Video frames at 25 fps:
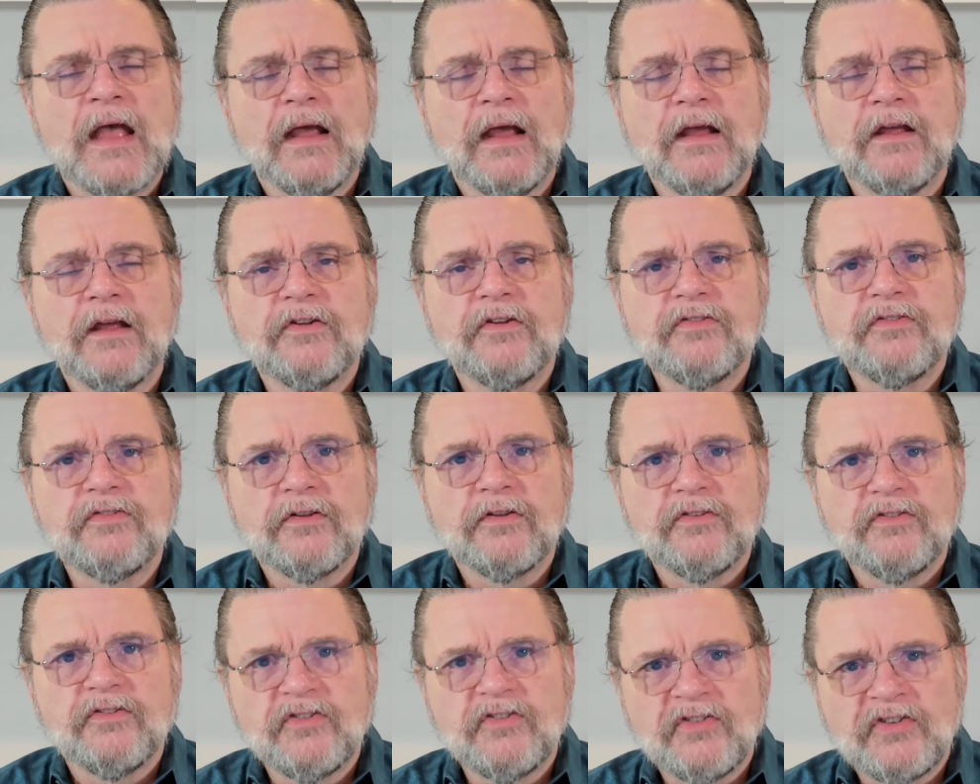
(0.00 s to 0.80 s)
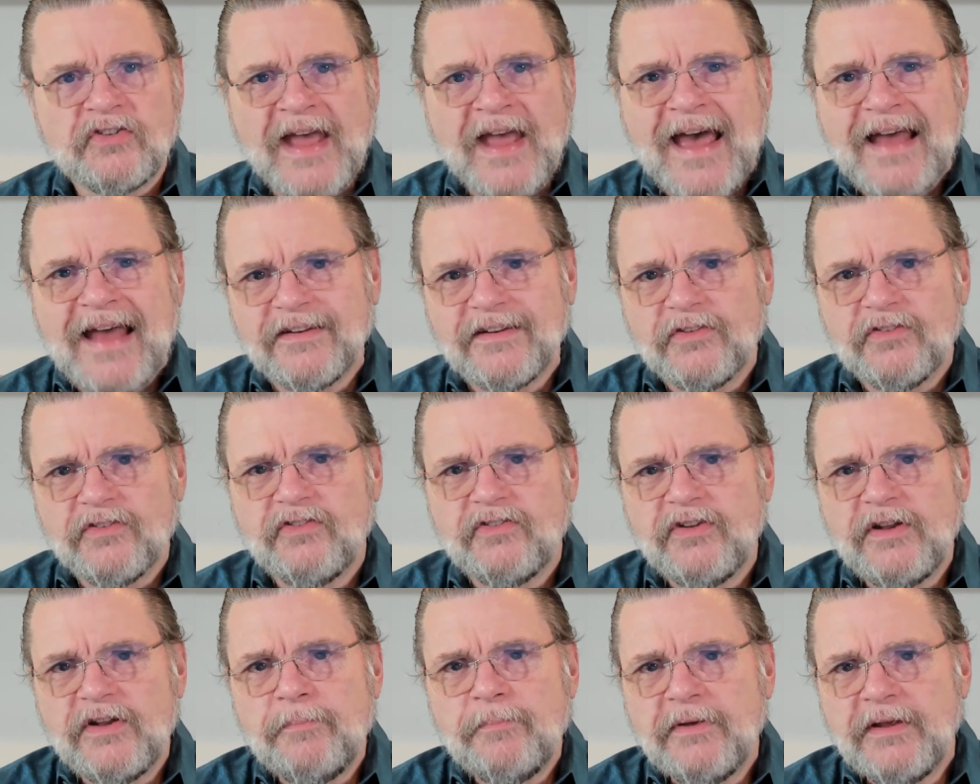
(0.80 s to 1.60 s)
is
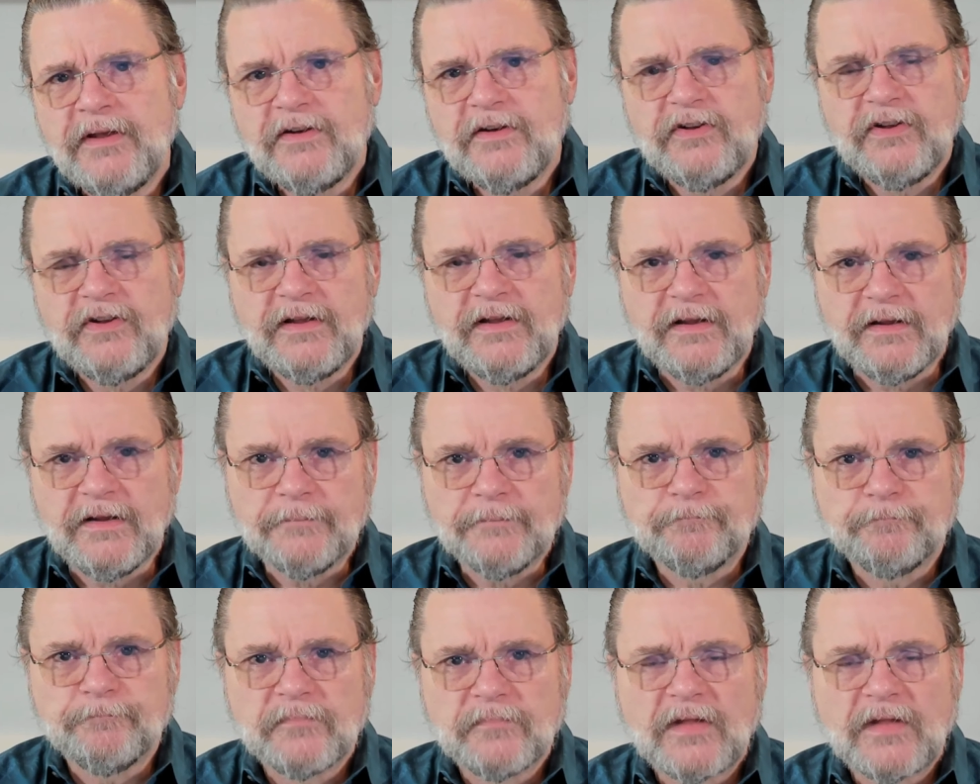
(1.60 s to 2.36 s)
ChatGPT.